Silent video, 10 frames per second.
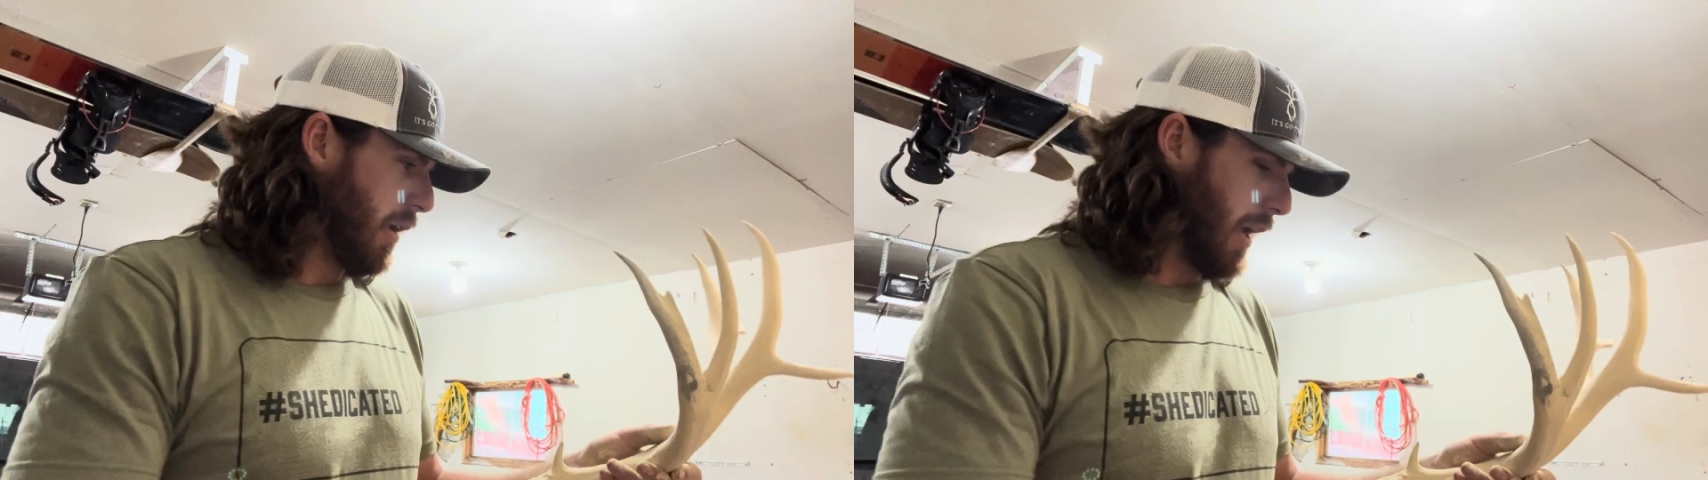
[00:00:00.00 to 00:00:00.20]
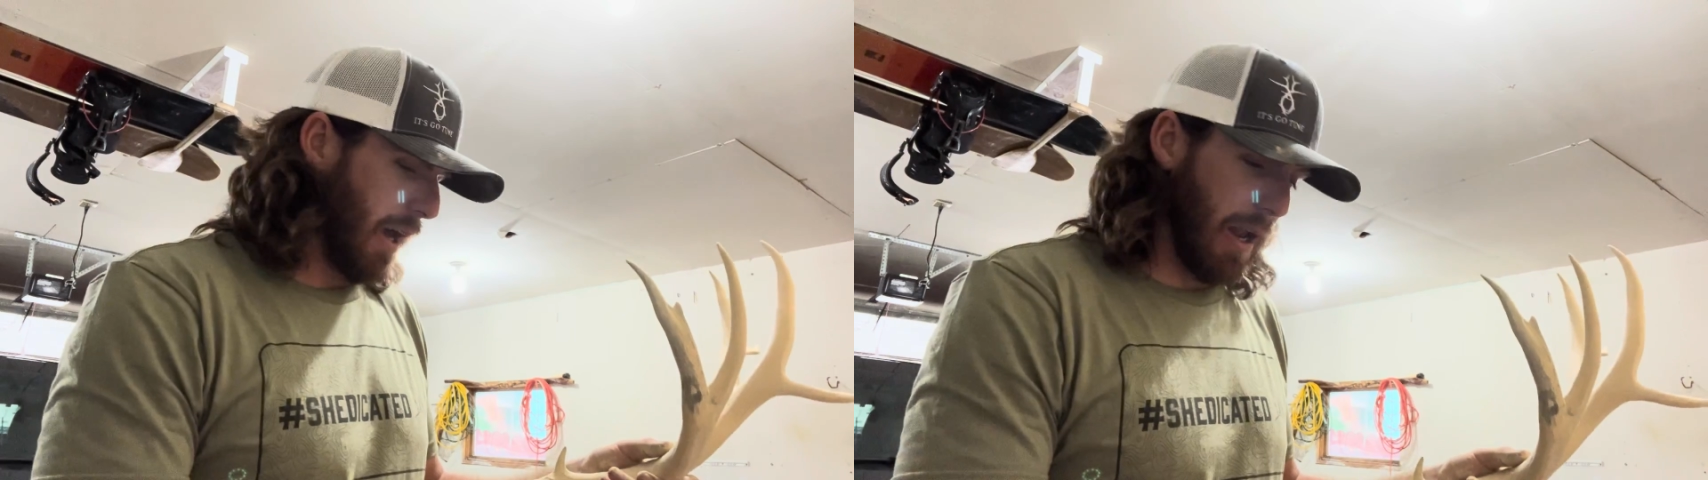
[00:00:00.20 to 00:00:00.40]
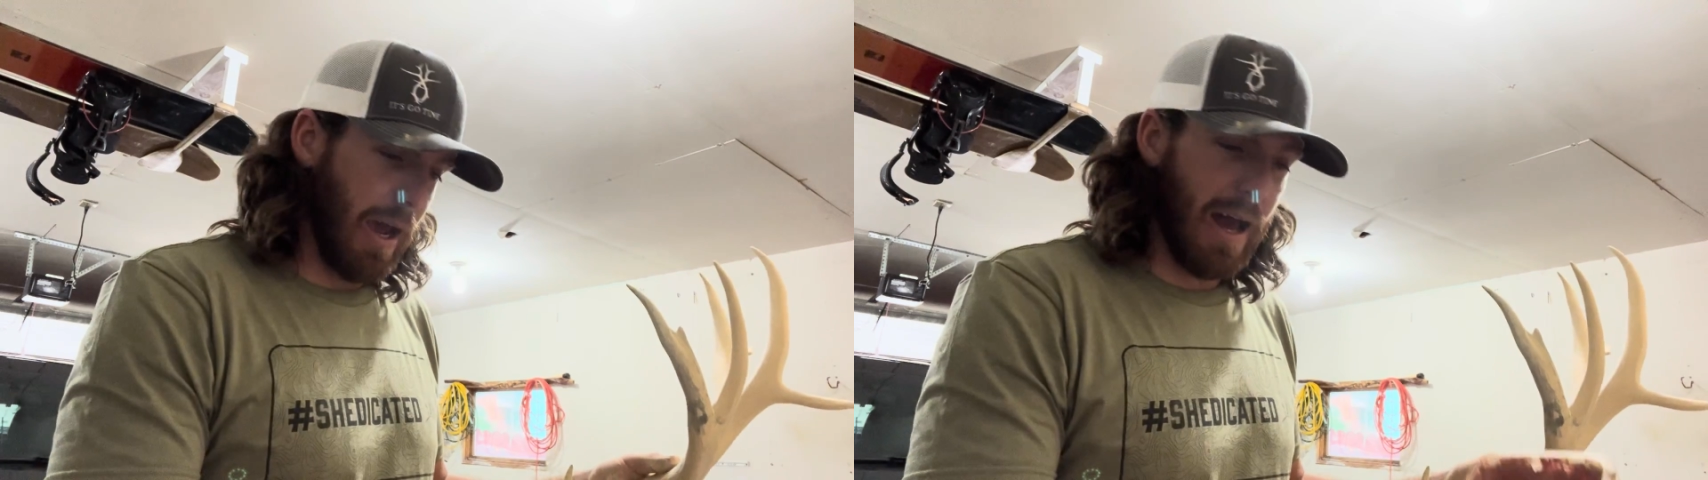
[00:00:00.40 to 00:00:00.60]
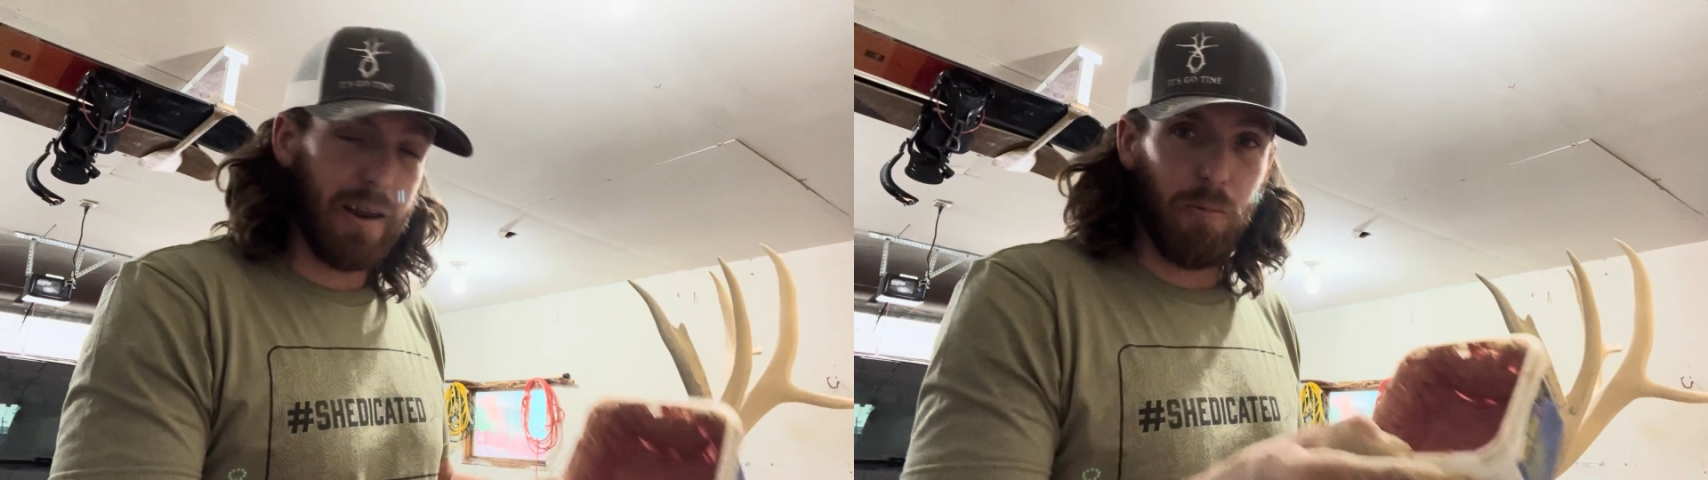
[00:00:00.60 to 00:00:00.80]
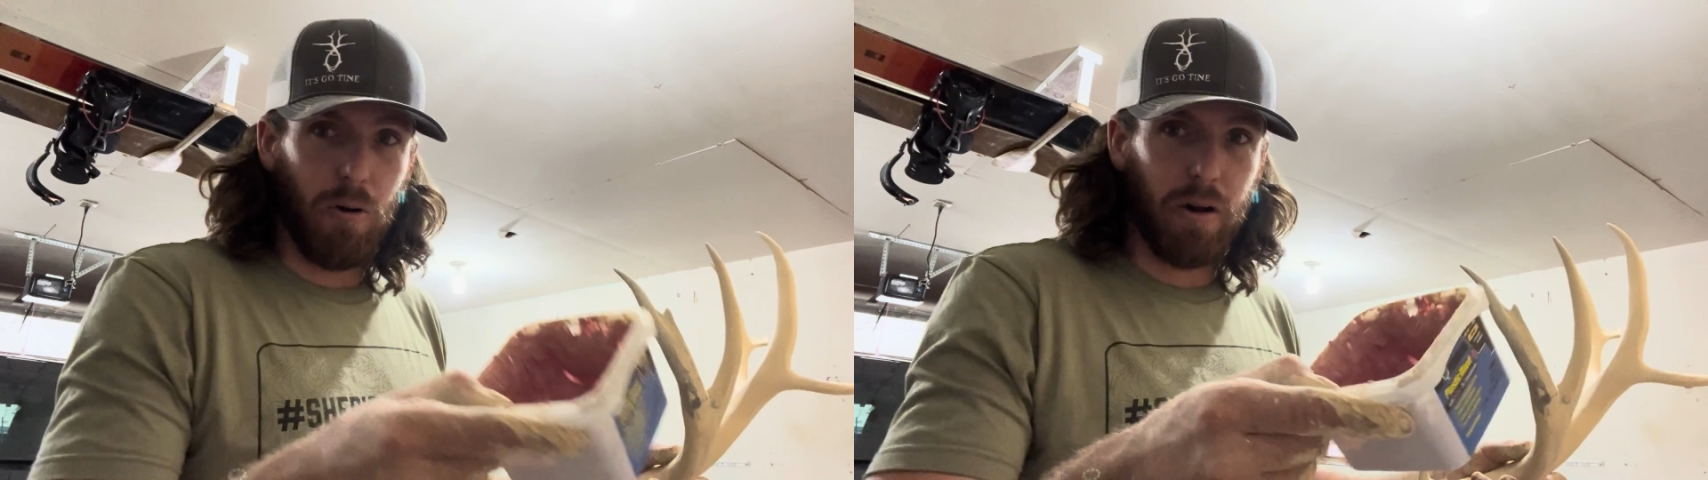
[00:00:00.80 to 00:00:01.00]
and I added
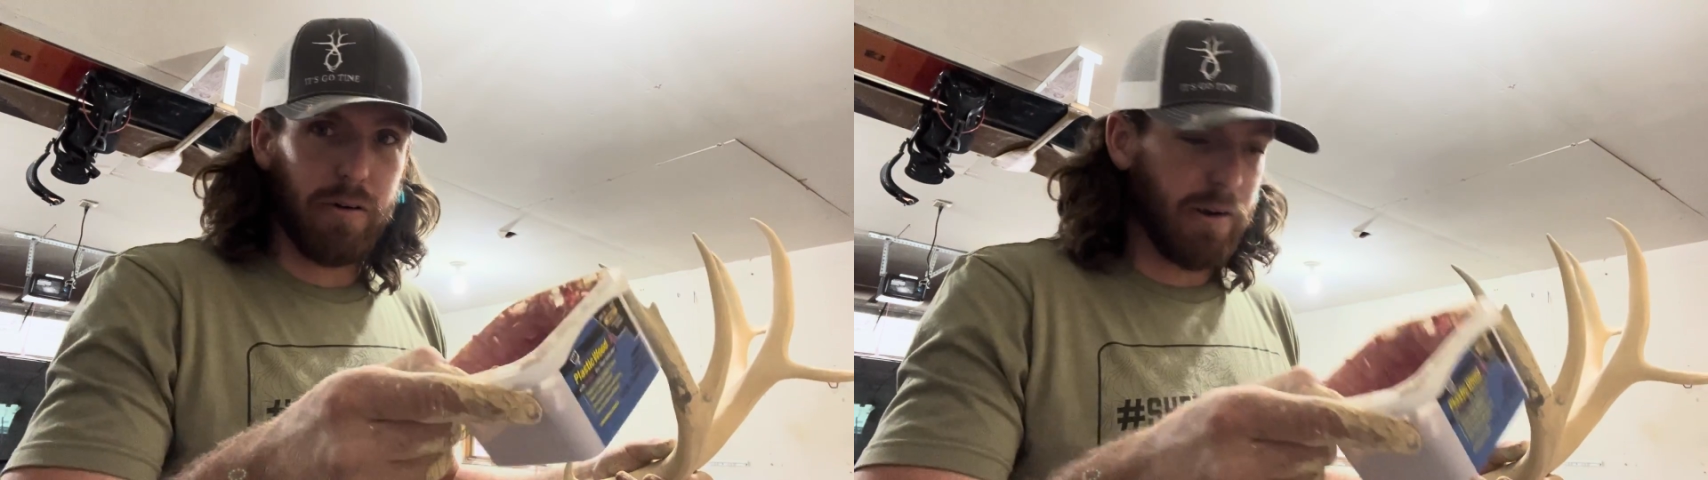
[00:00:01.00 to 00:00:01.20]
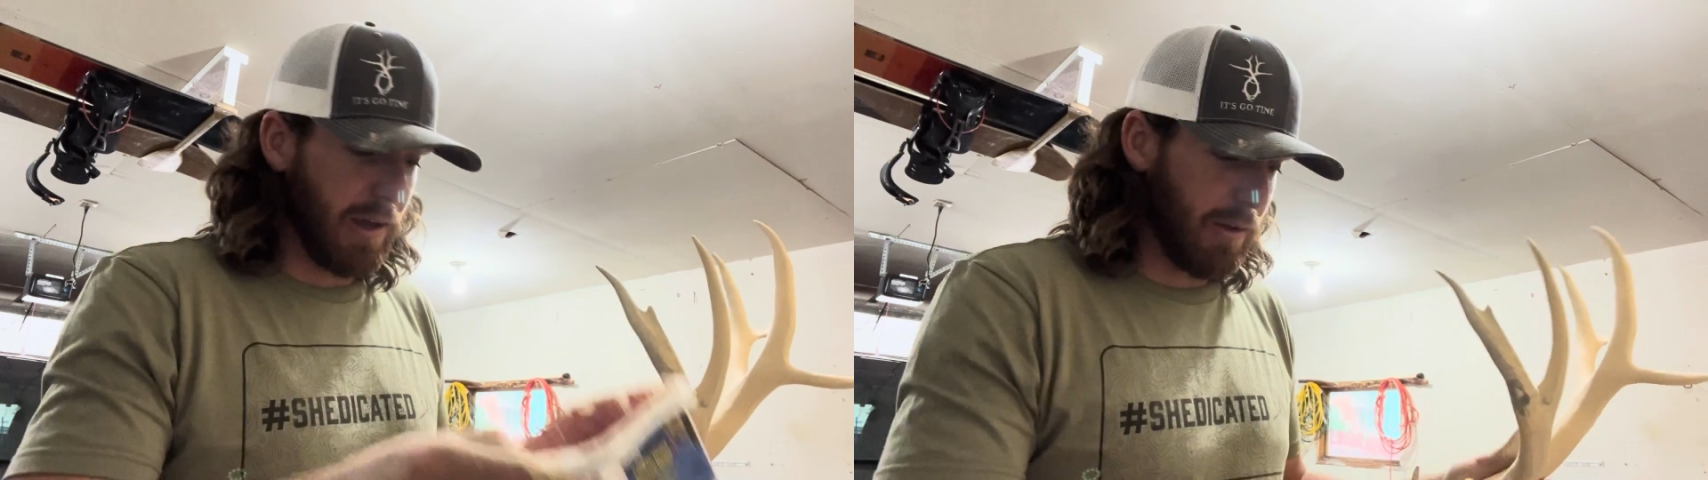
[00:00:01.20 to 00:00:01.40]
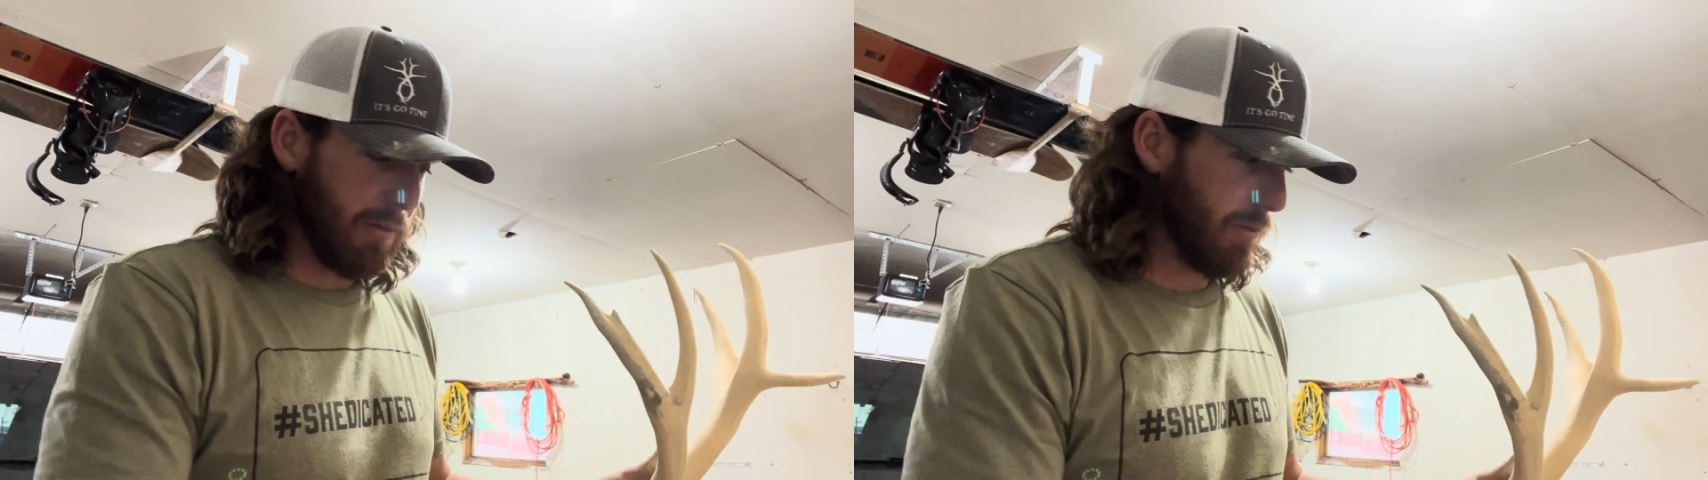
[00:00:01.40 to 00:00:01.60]
water in it